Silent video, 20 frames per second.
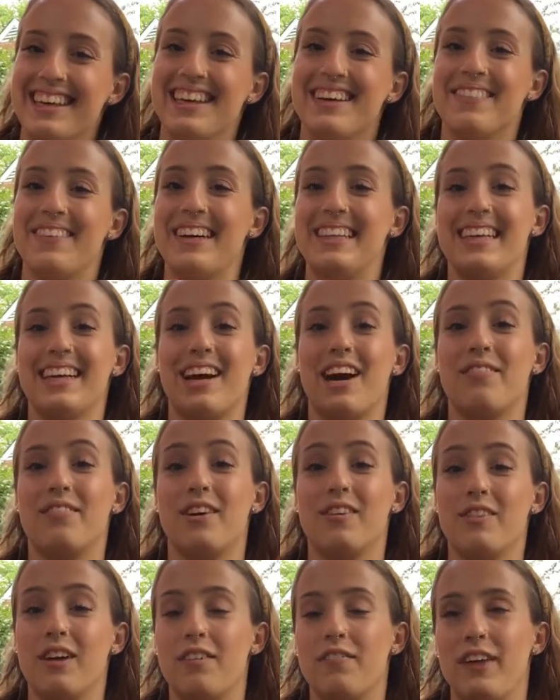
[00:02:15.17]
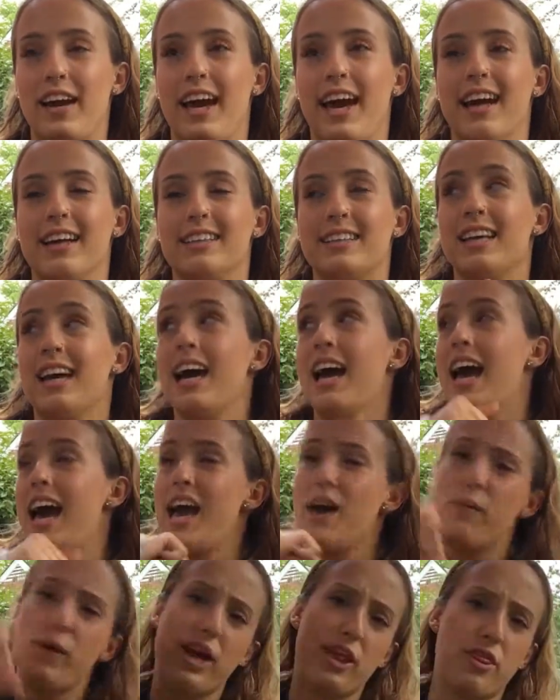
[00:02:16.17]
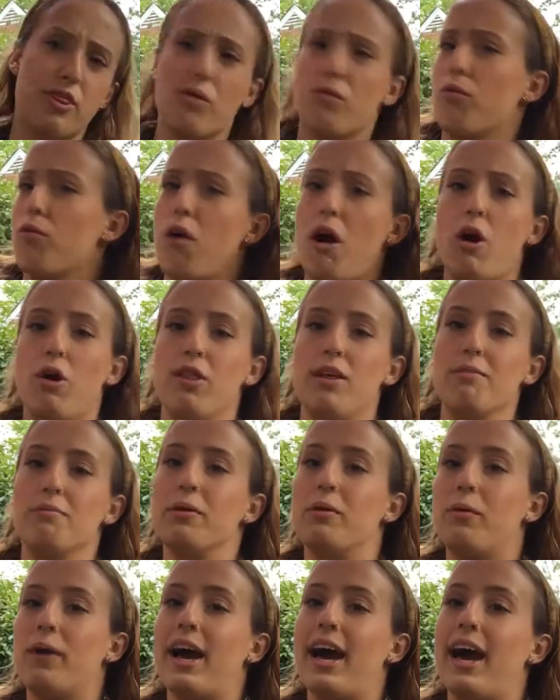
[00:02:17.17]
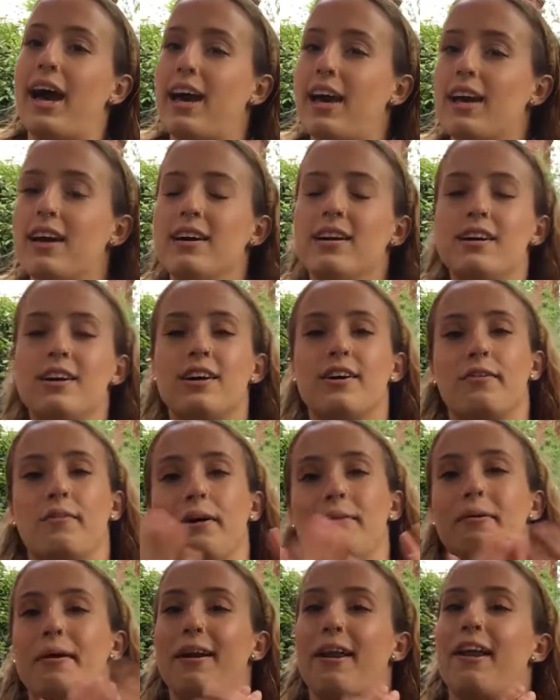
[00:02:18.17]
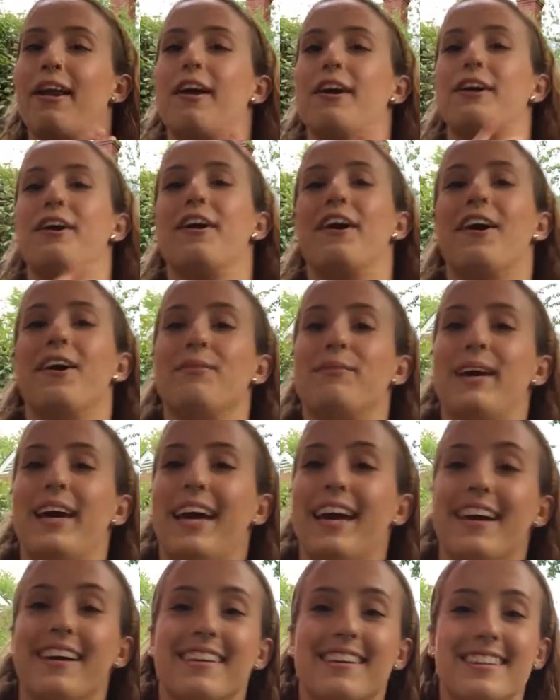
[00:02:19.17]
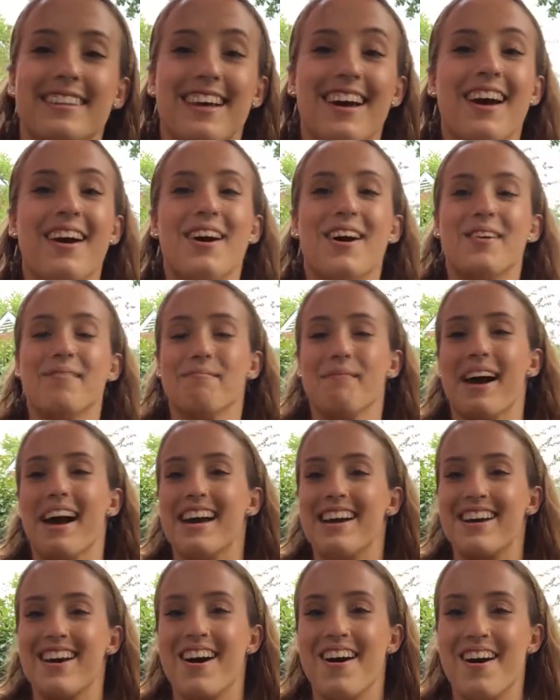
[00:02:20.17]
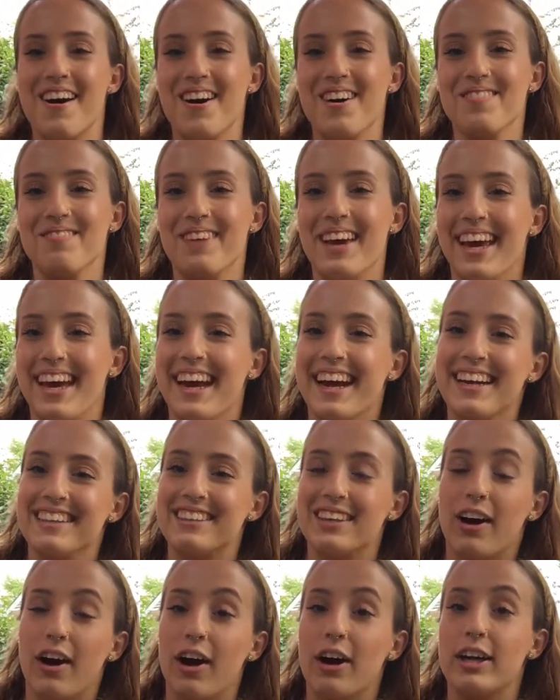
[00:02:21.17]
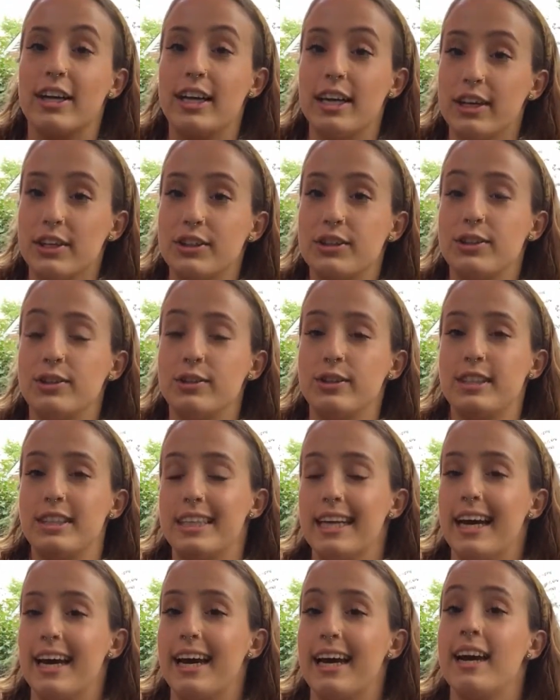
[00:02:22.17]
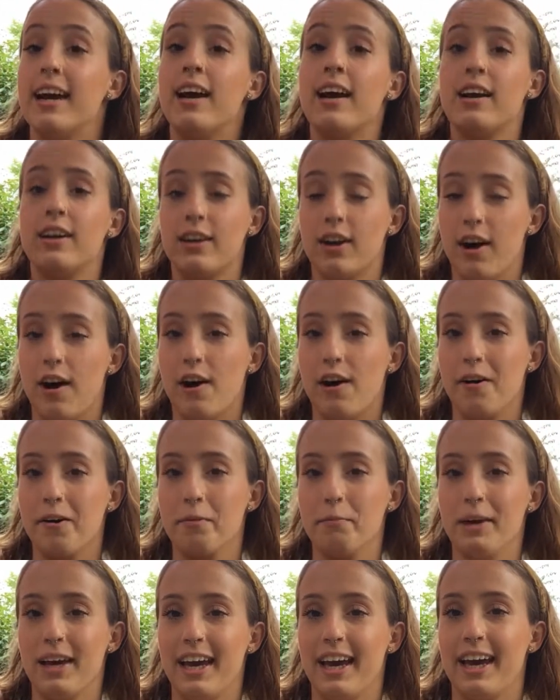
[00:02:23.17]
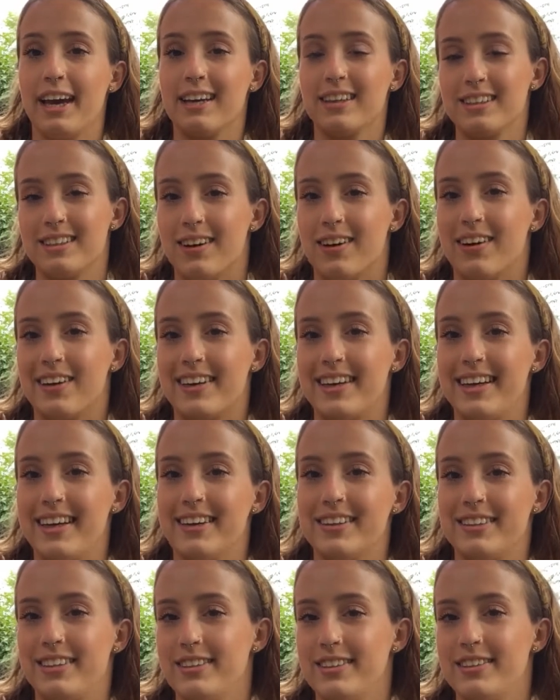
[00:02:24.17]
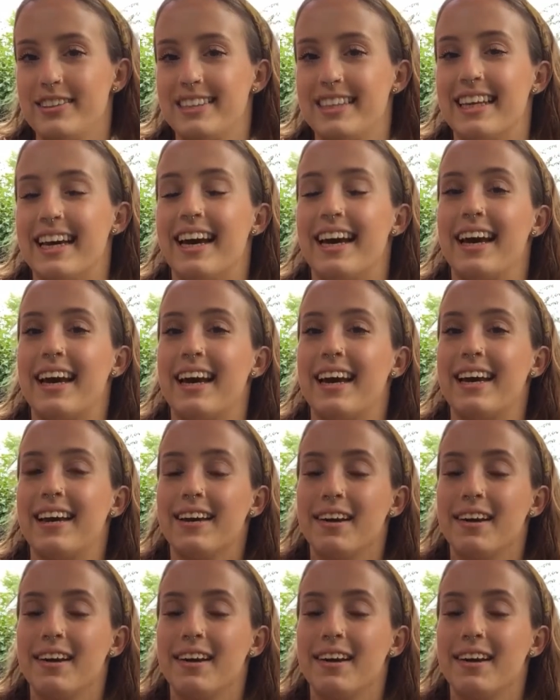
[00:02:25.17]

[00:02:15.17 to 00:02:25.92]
We take off our rough hands and we throw them away. We put on our calm hands. My calm hands are here to stay. Calm hands are here to stay.